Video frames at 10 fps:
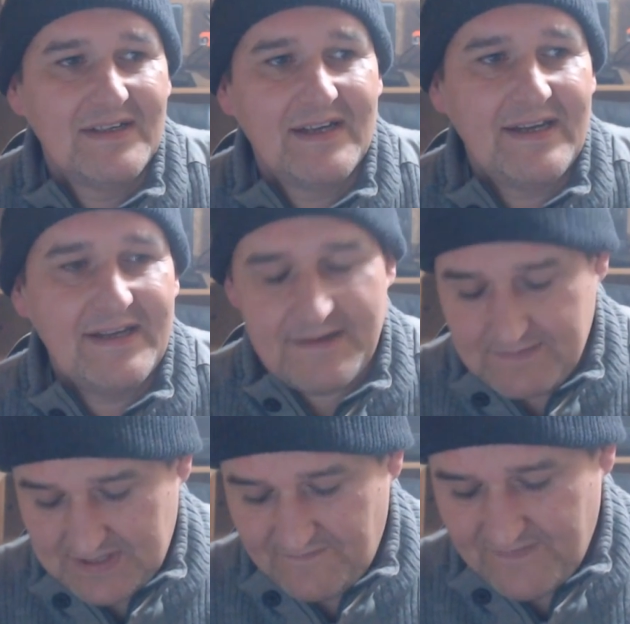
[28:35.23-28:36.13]
The
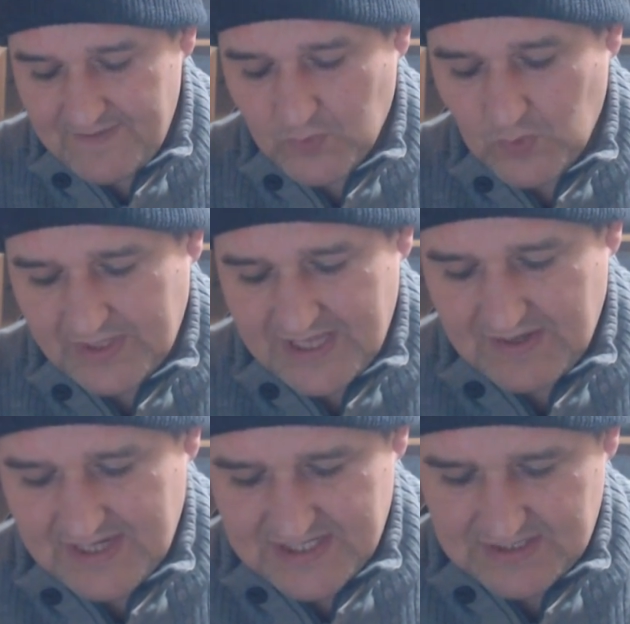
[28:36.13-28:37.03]
vape quality
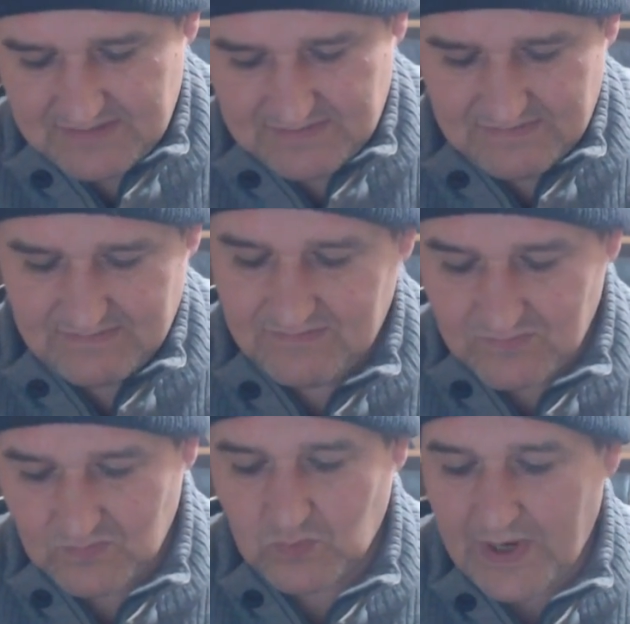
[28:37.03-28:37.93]
isn't
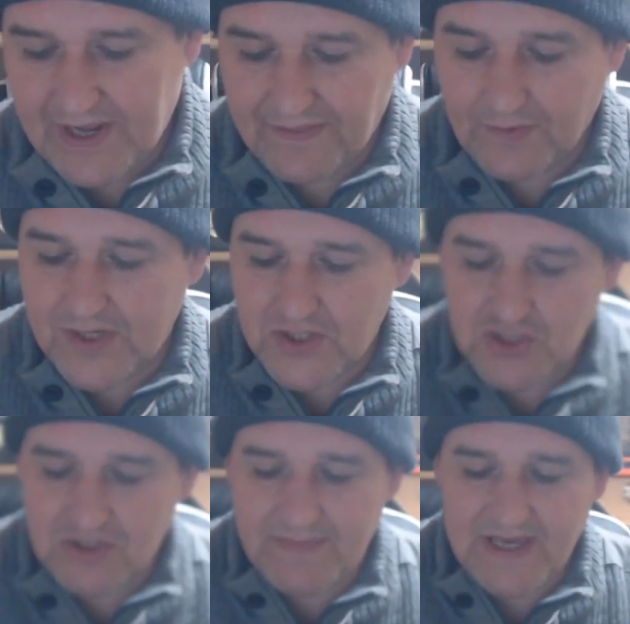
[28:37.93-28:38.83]
what I thought it
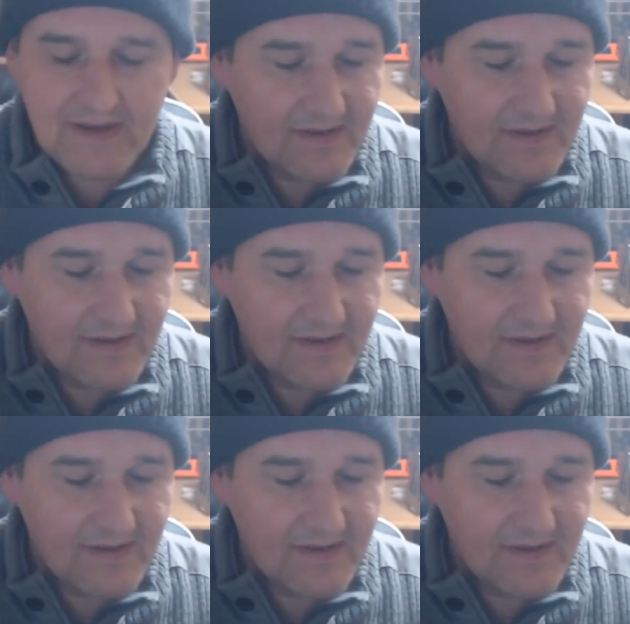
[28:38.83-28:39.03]
should be.